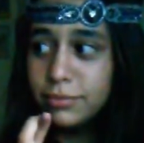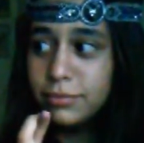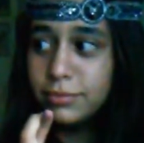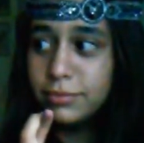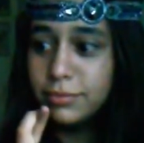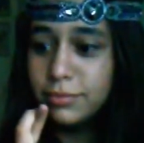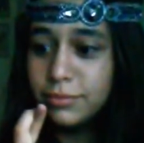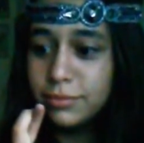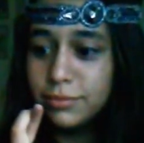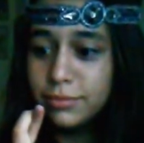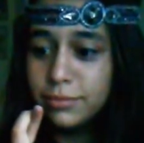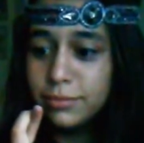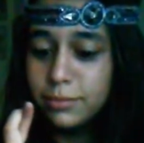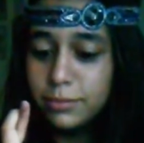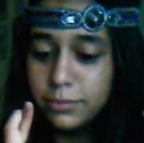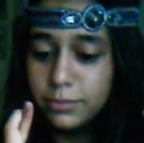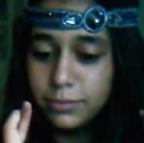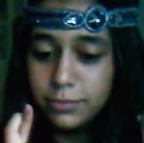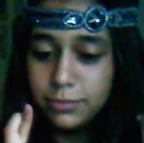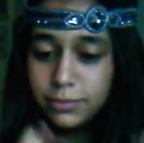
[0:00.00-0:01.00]

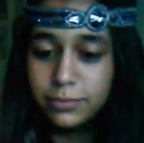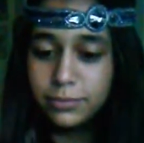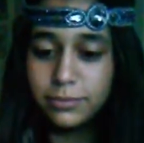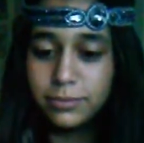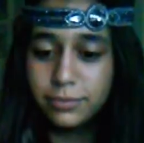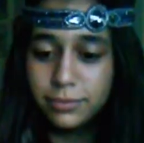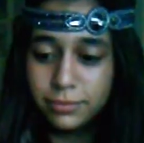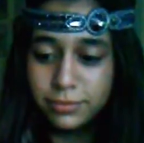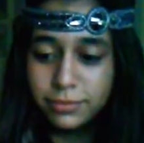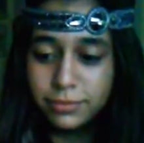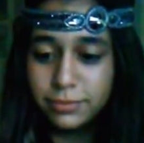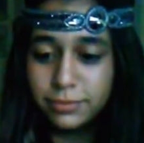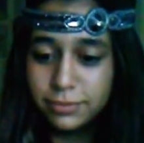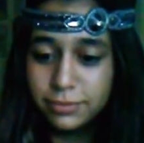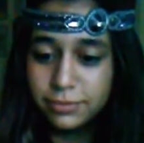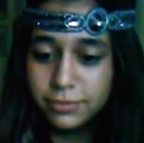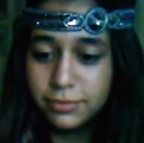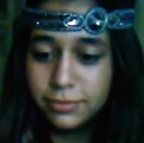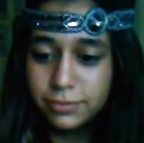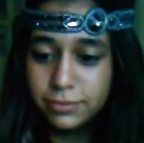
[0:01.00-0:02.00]

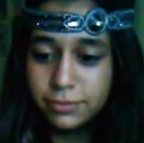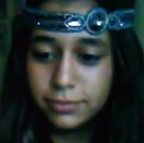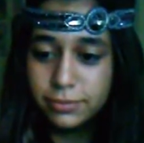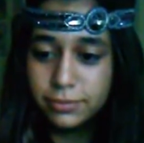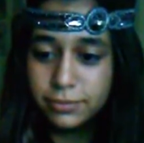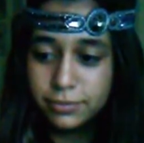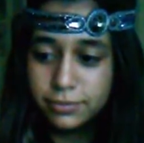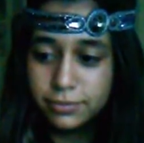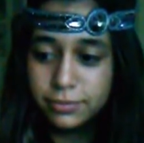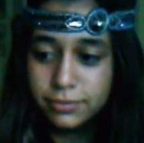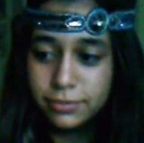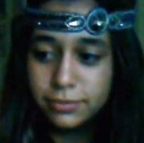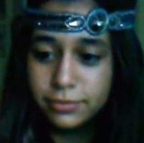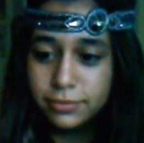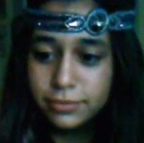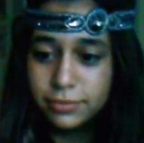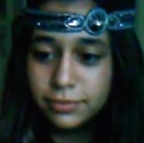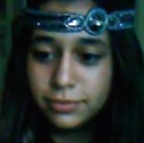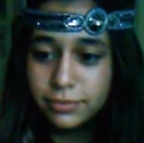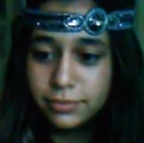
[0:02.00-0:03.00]

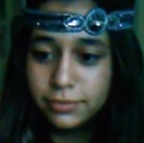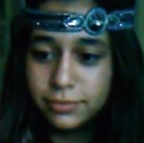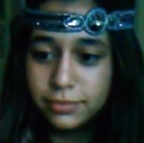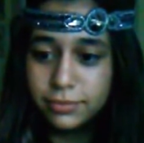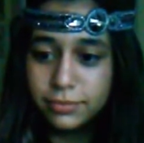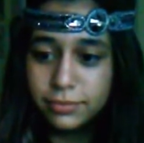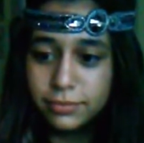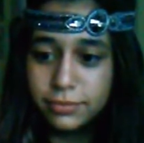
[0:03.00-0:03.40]
(not speaking)